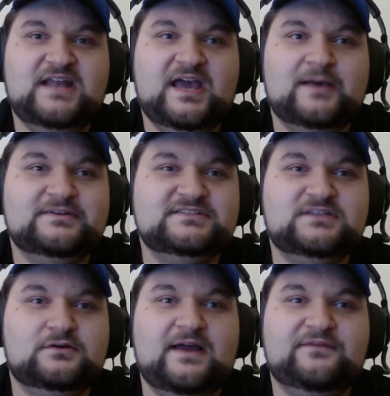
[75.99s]
hammers
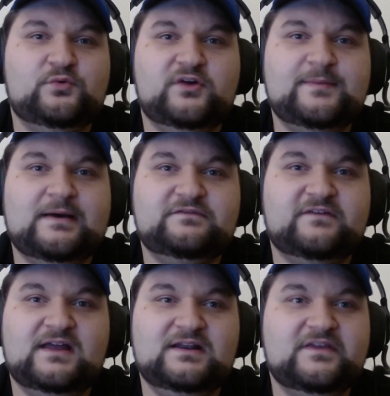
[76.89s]
don't have to worry about fighting.